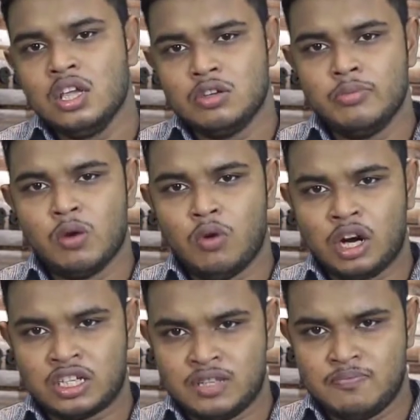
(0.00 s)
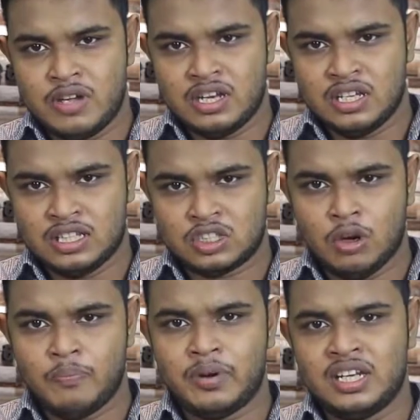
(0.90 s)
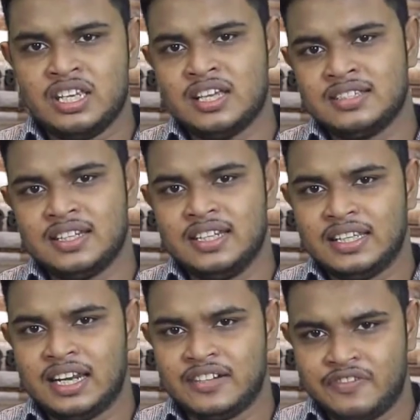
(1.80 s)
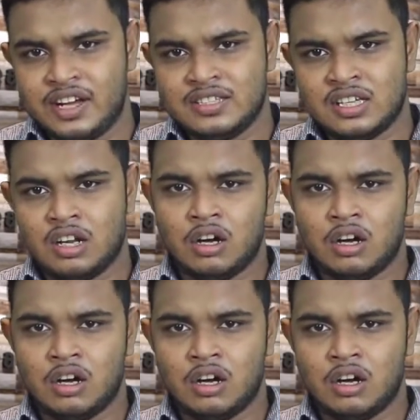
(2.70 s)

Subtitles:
you may work in various companies as a legal advisor